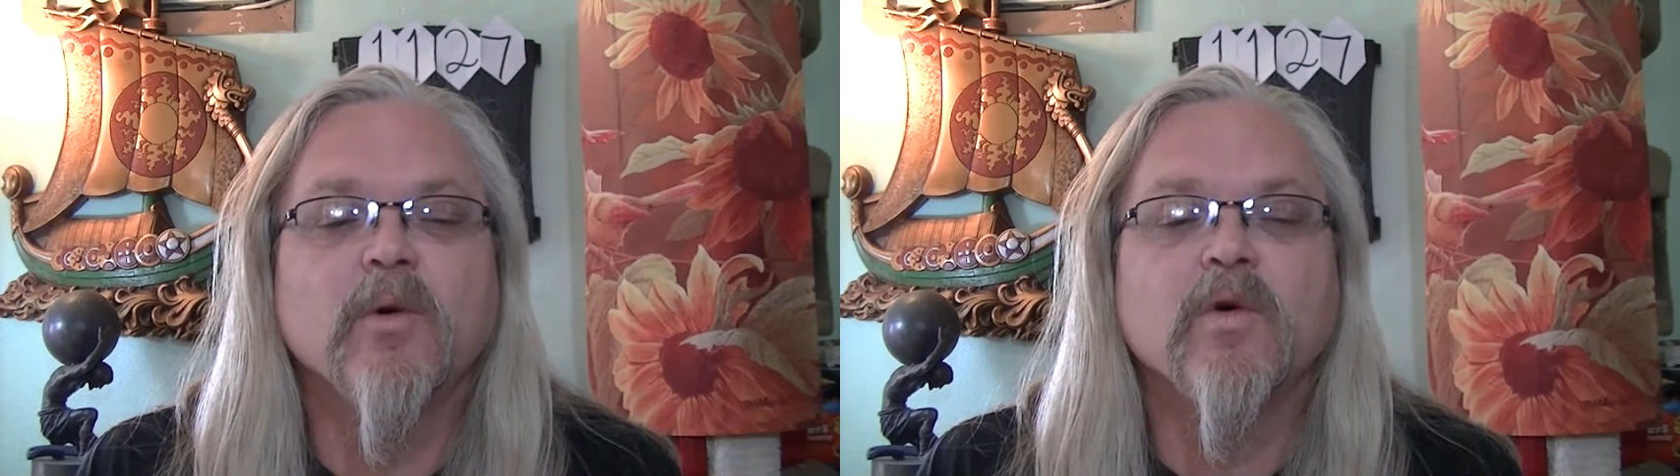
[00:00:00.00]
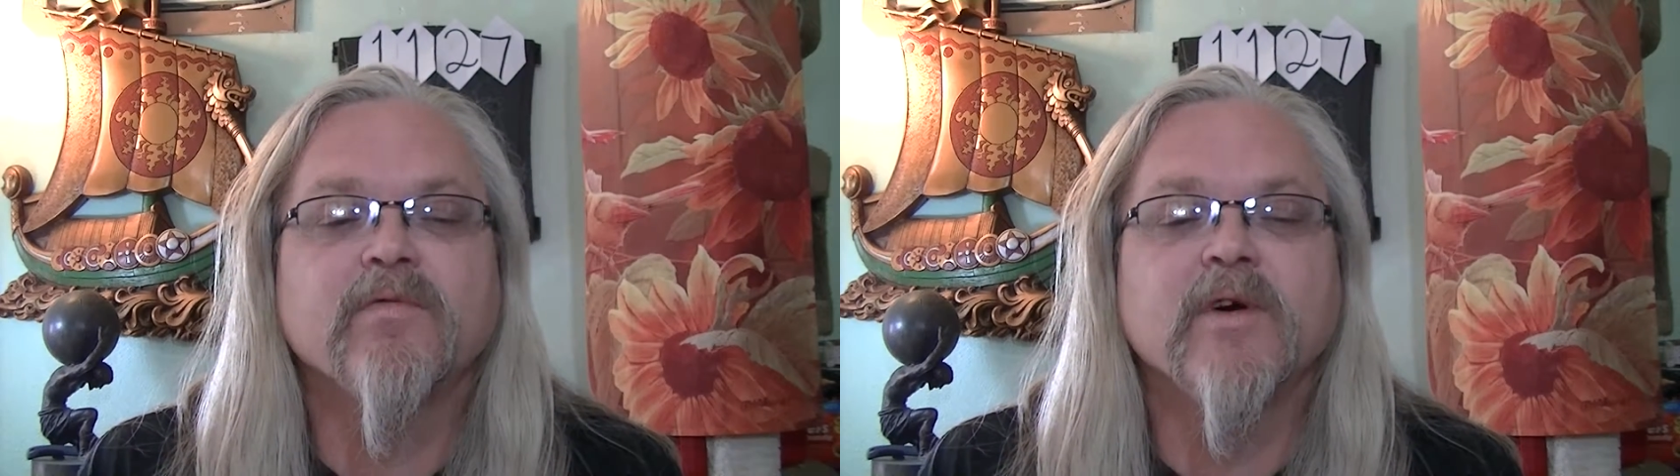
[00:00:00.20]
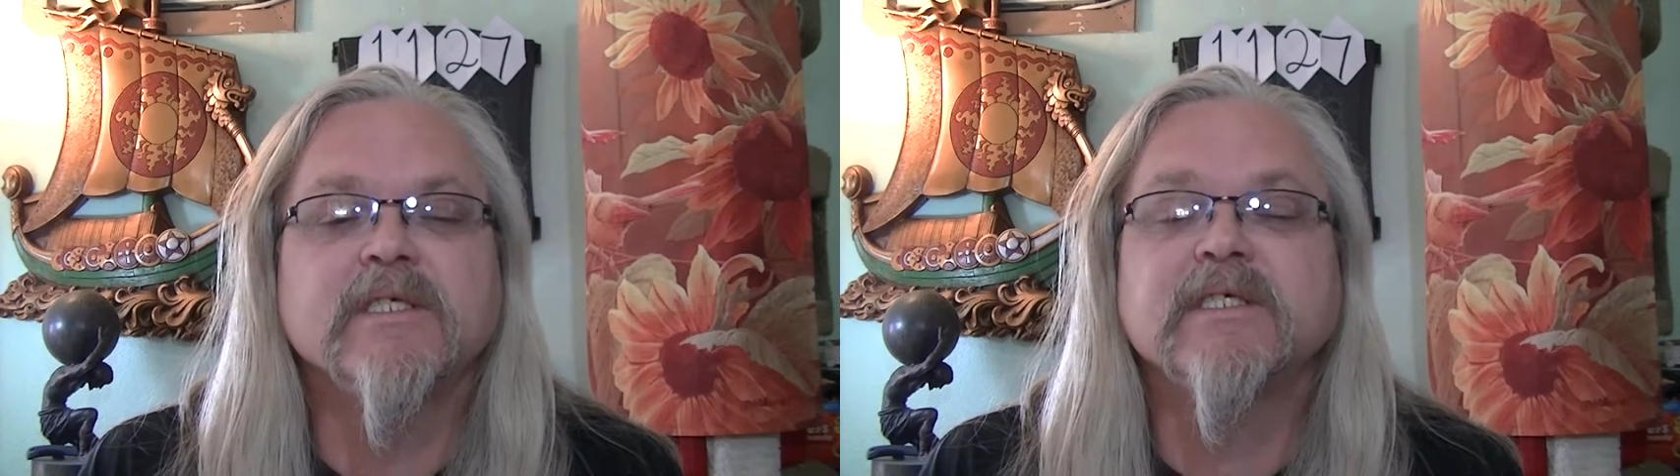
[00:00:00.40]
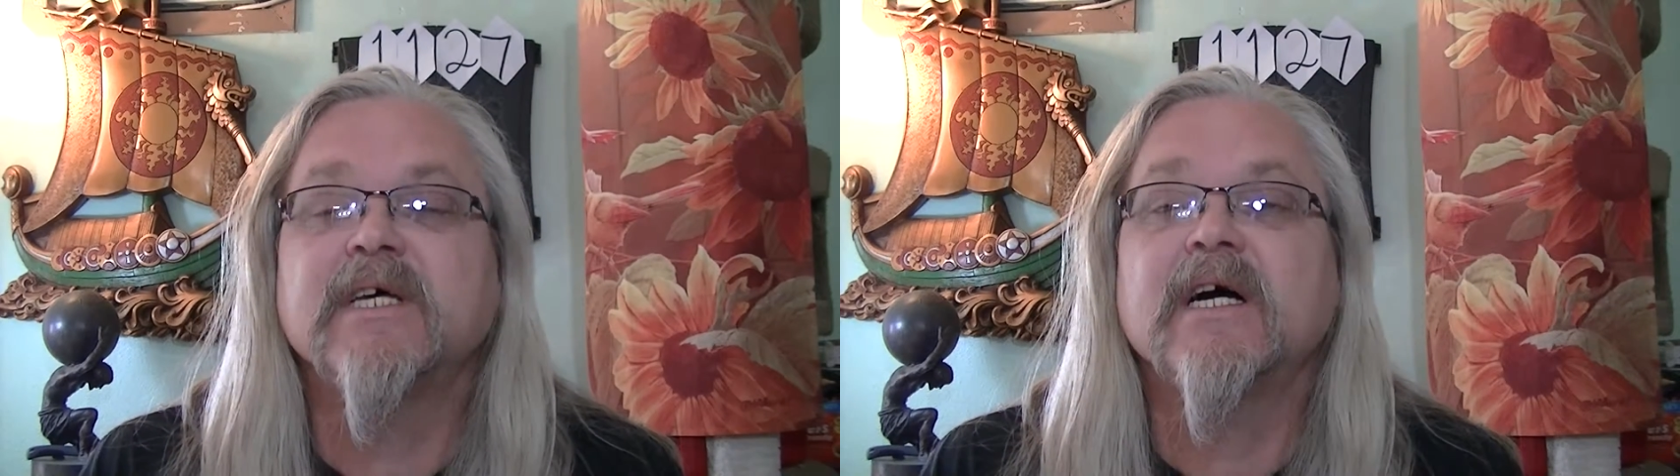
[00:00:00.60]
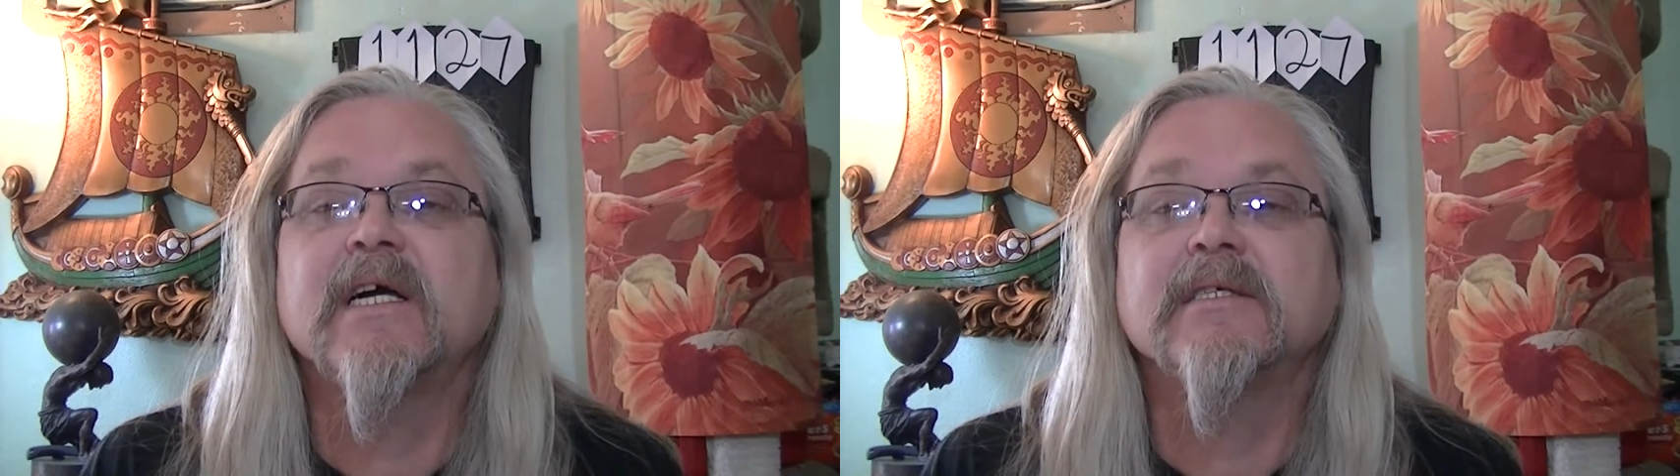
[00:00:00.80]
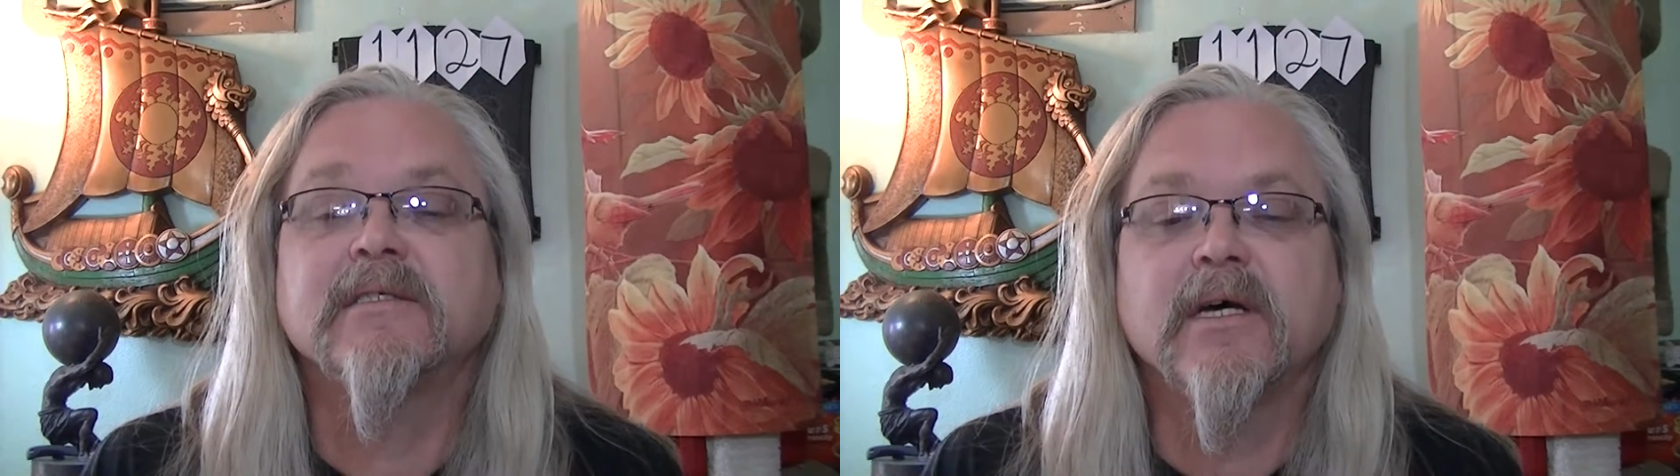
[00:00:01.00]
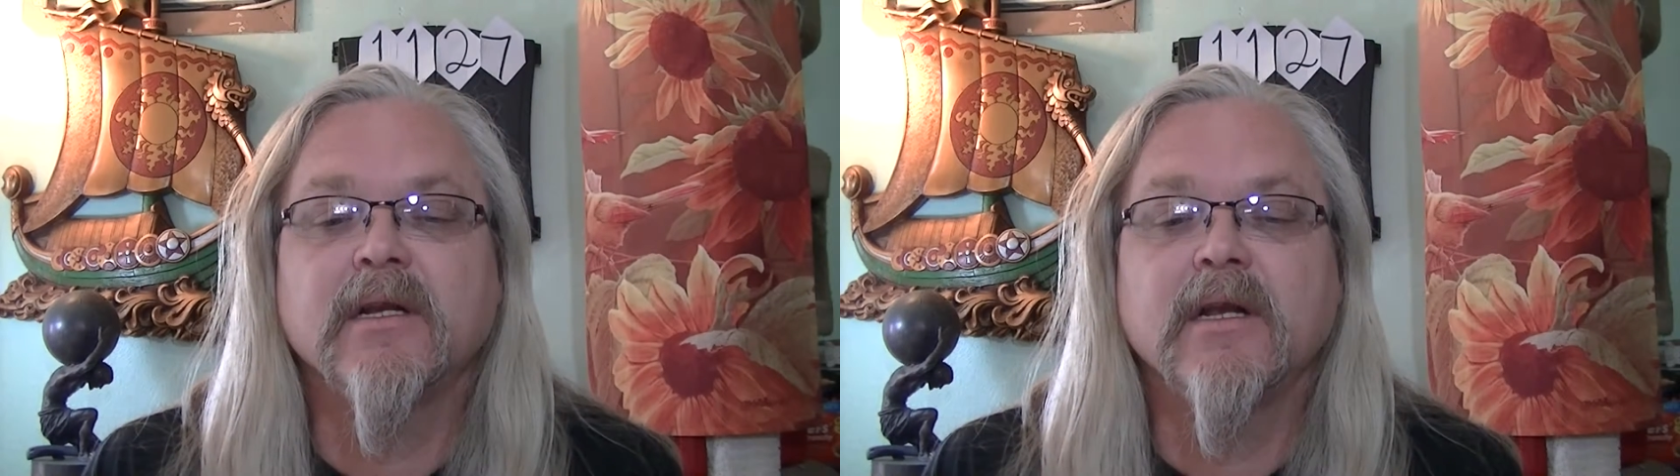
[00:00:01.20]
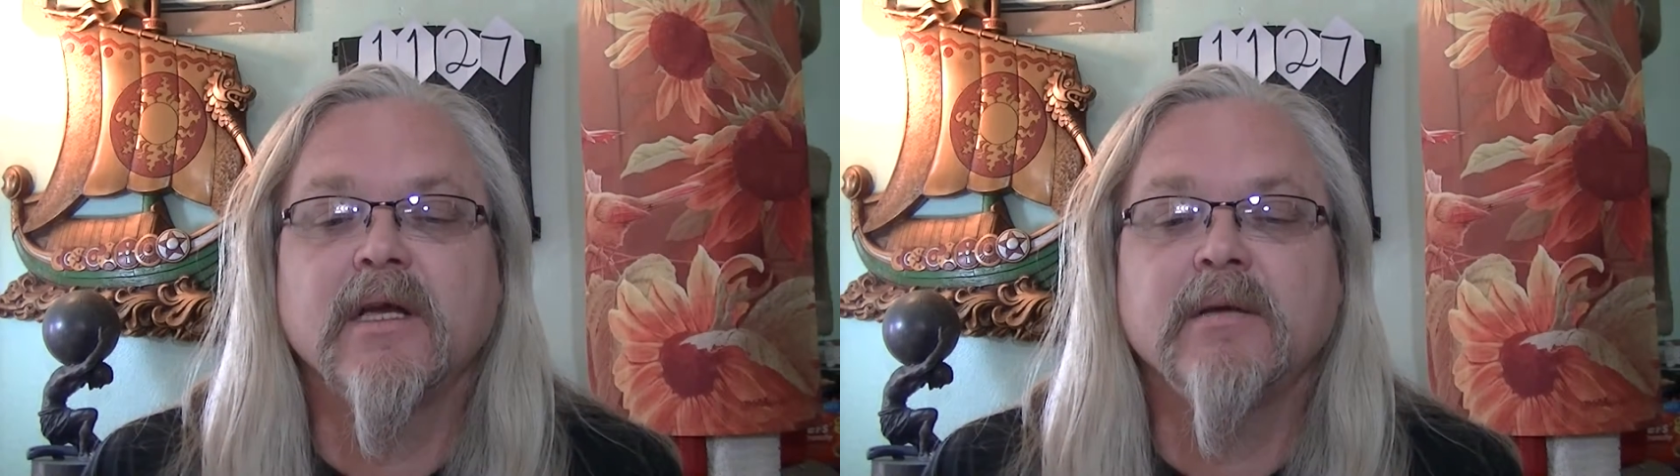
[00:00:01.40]
or friends dying
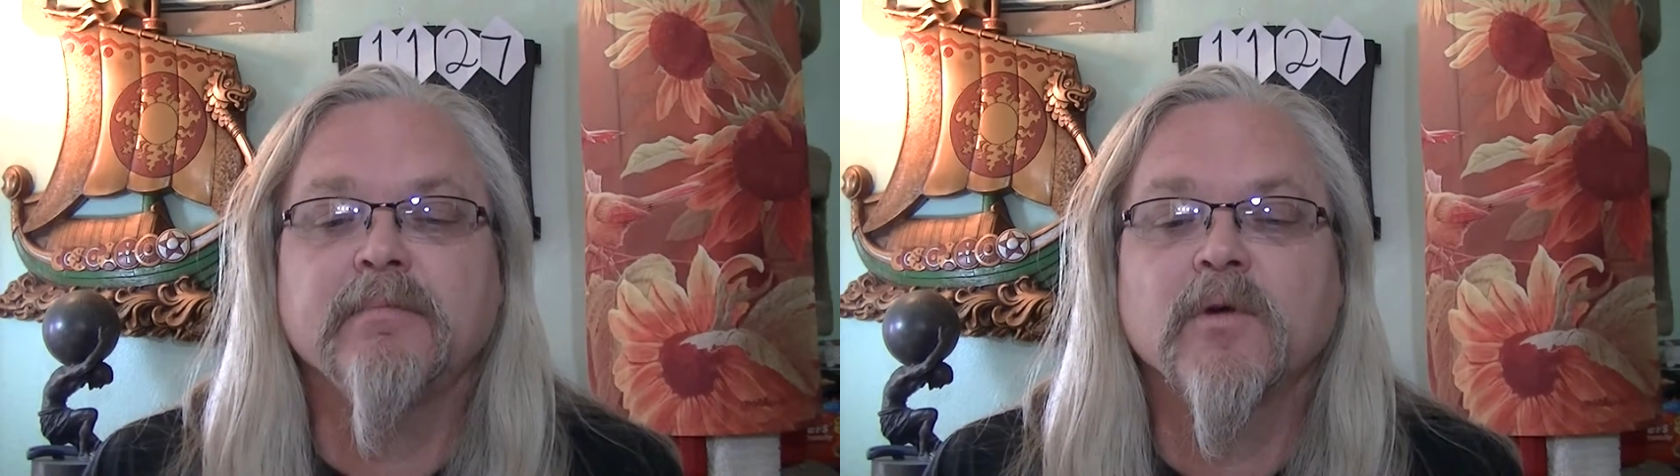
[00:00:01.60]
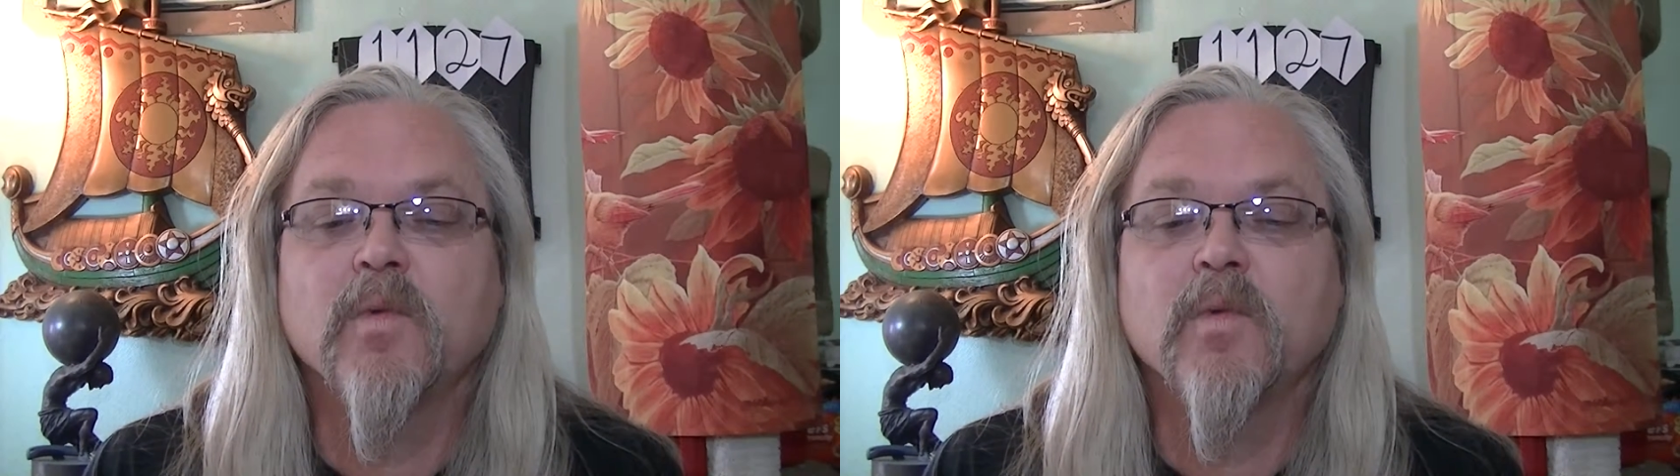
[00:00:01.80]
suddenly.